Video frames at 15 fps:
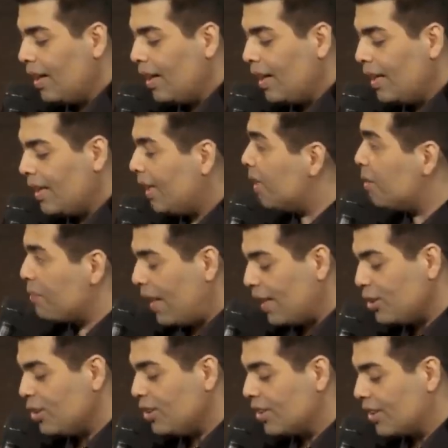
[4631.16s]
In an
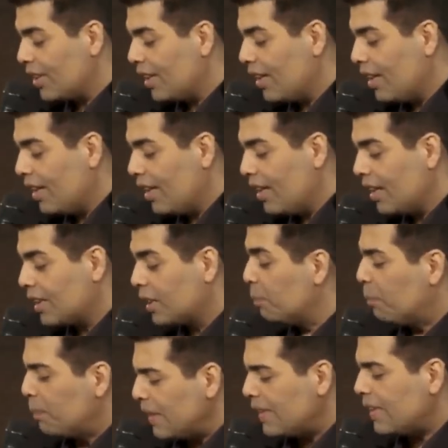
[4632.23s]
imaginary,
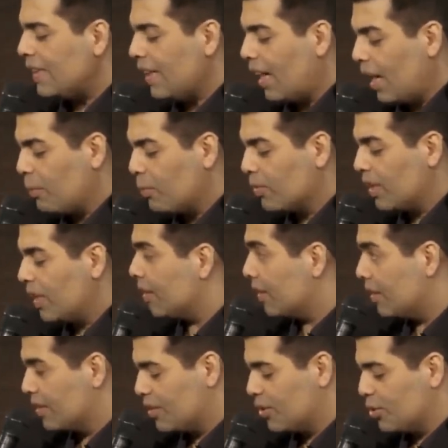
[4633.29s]
completely
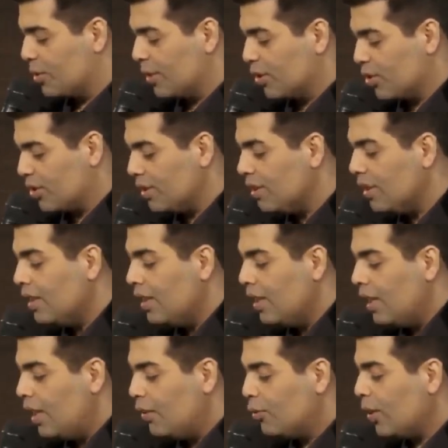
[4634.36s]
hypothetical situation,
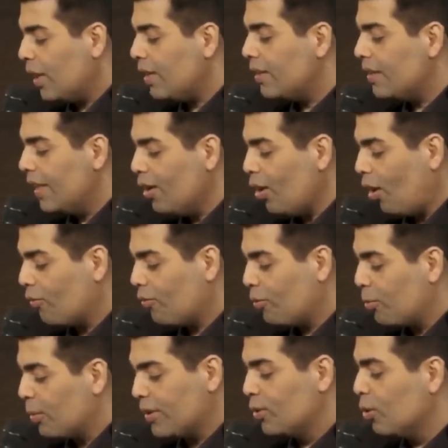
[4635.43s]
if you had a day off
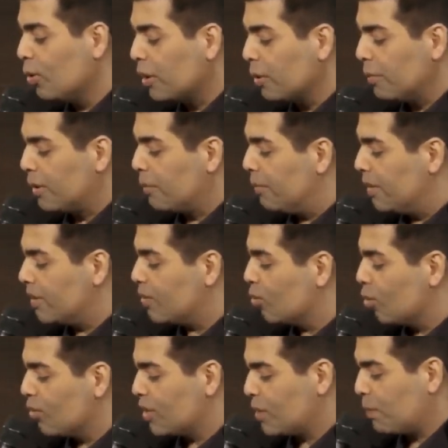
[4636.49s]
with no commitments,
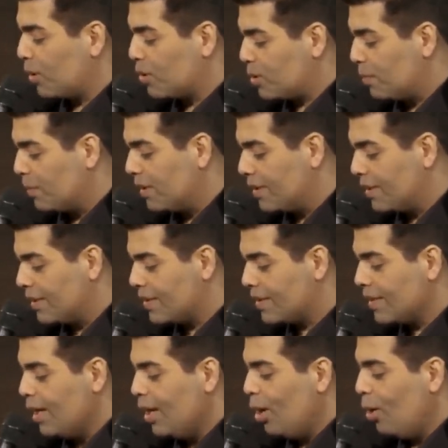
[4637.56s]
no responsibilities,
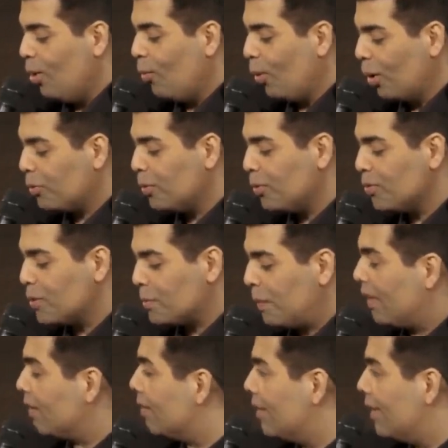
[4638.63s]
what would you
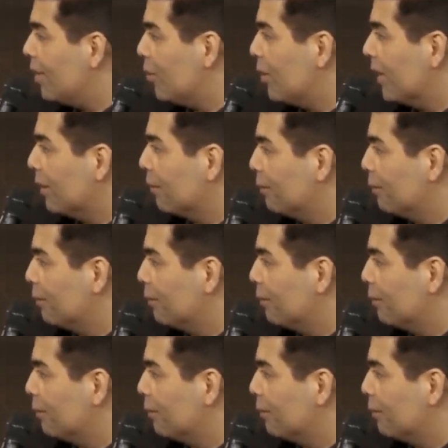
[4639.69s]
spend the day doing?